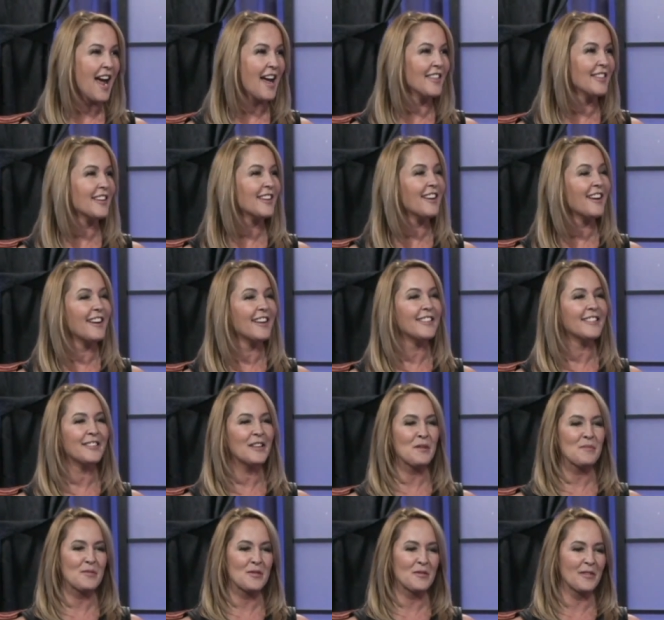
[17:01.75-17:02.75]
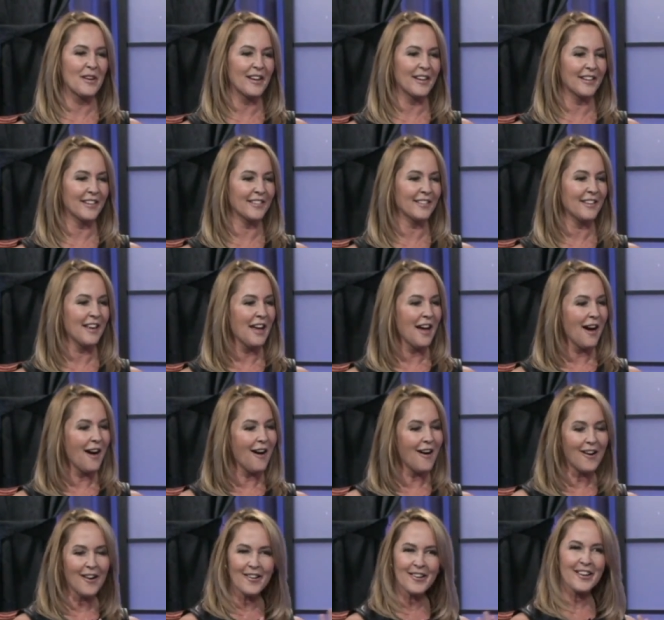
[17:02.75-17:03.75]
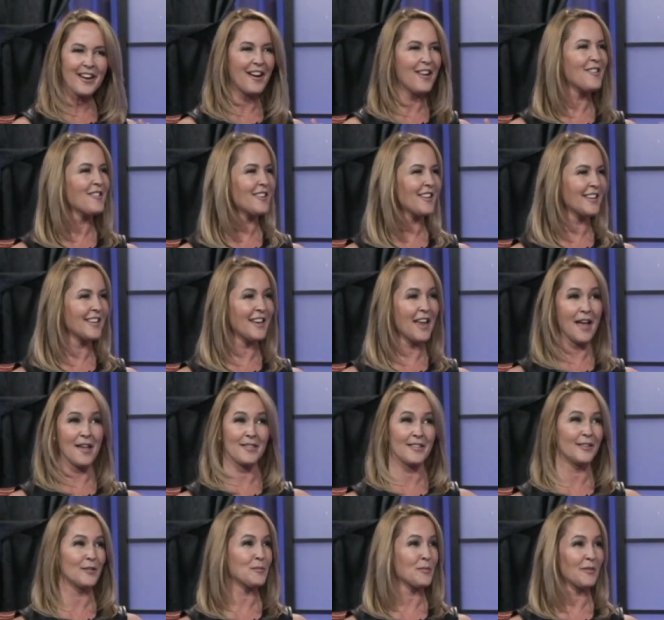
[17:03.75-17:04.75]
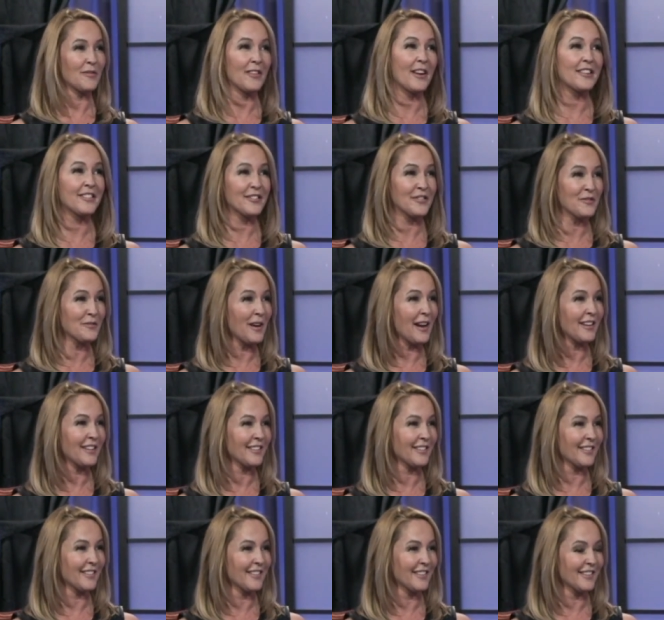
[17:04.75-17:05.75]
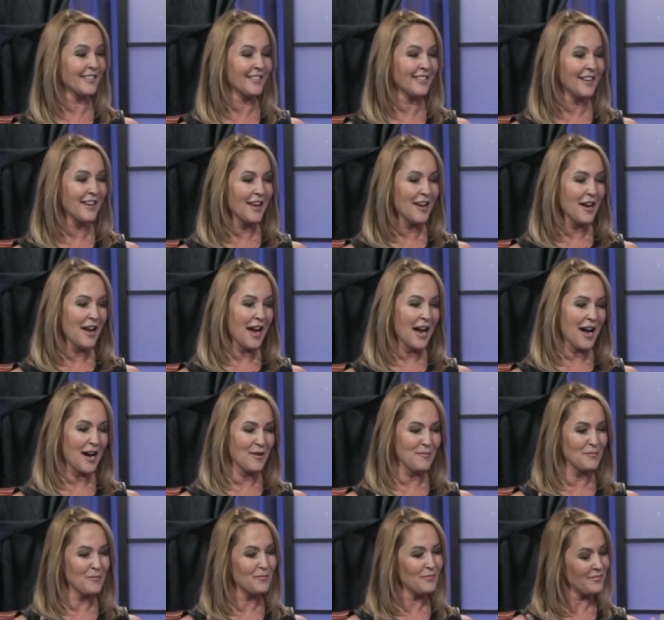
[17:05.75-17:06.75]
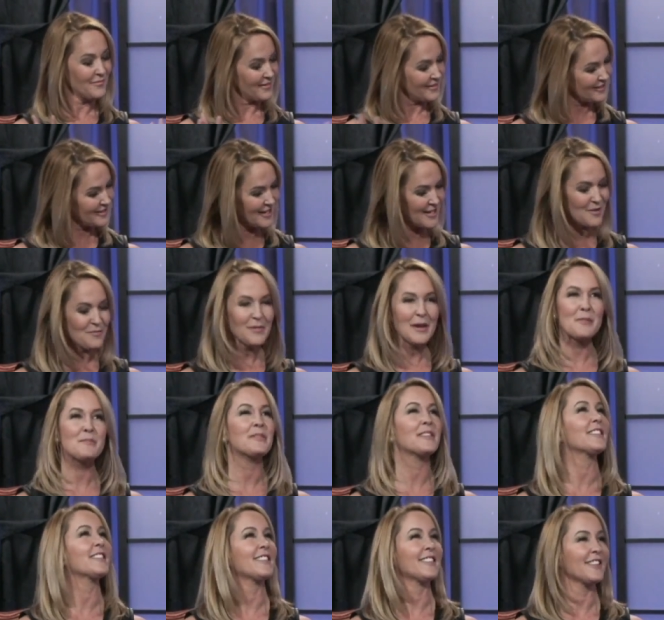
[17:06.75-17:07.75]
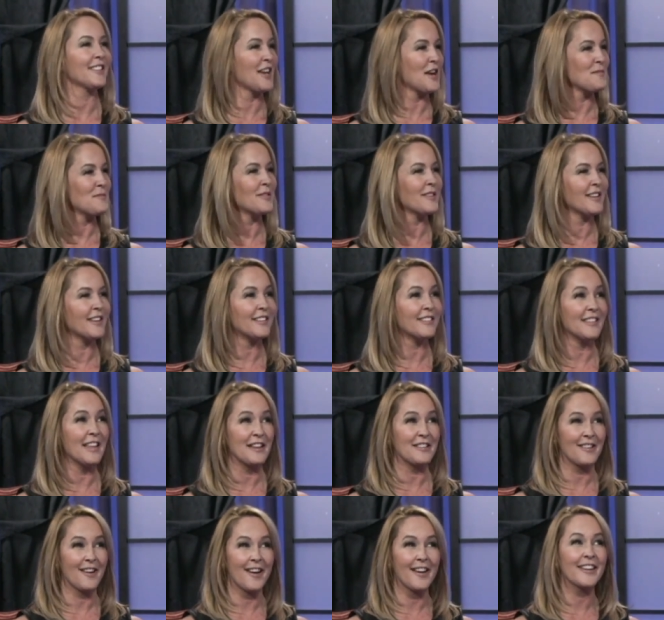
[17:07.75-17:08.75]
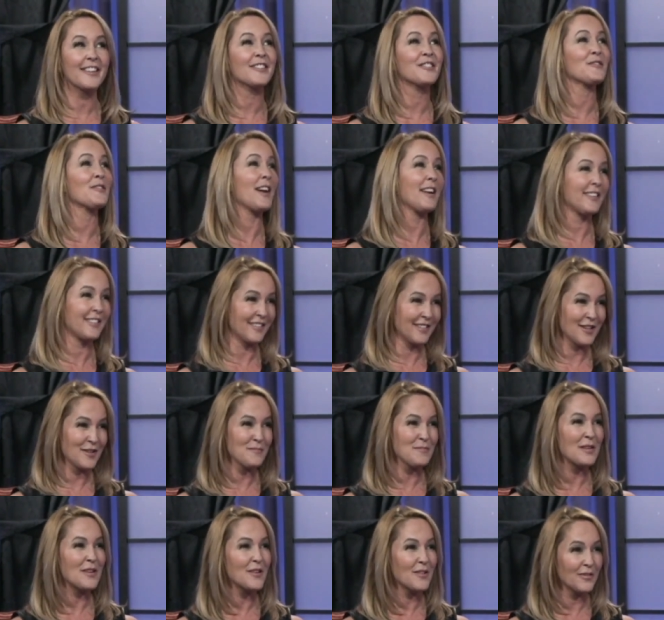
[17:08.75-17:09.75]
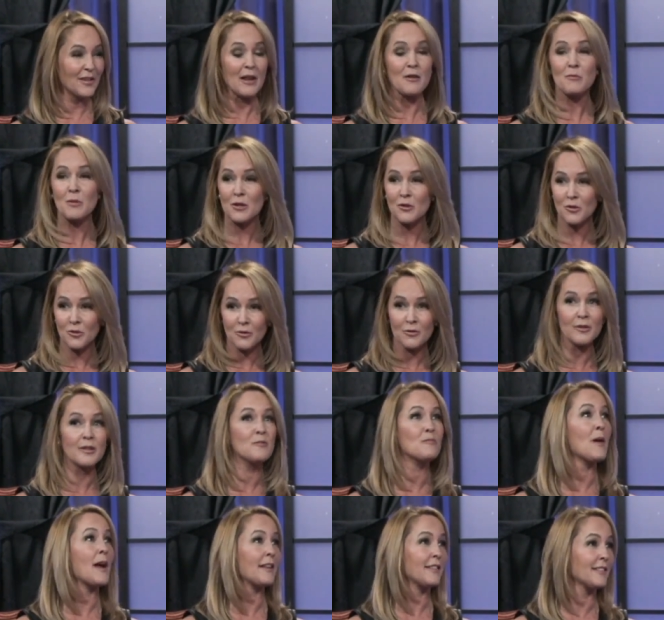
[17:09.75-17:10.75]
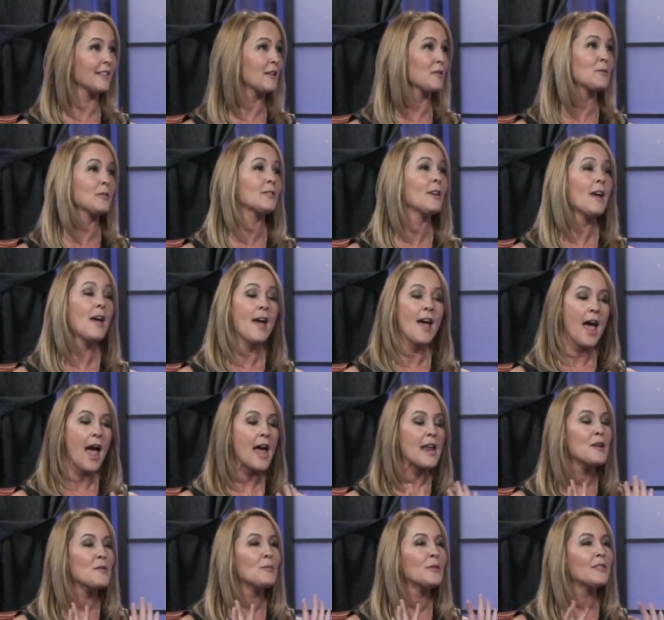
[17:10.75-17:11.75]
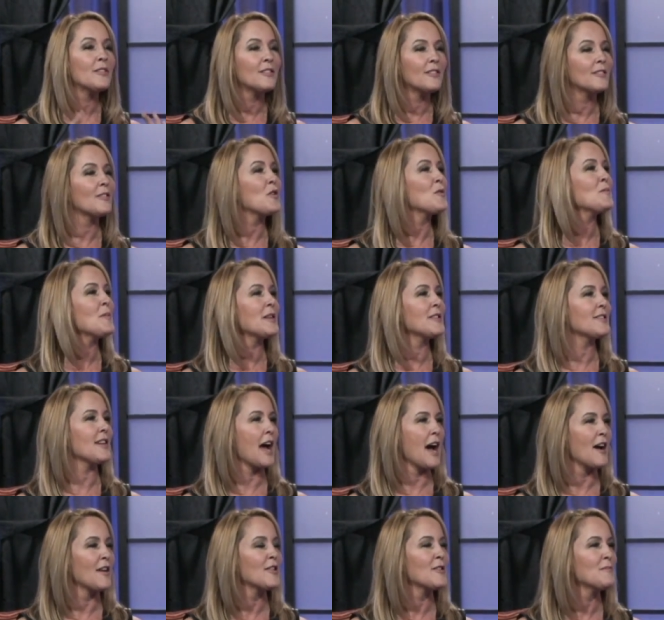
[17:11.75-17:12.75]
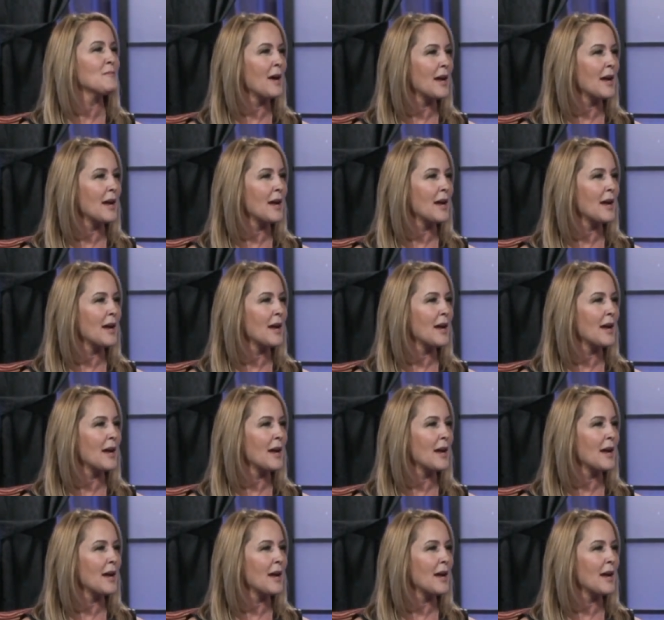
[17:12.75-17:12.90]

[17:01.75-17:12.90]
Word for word: And the concept was Hulk Hogan and these professional wrestlers um, teamed up with celebrities and they taught us wrestling moves and we truly wrestled. It was and it was so much out of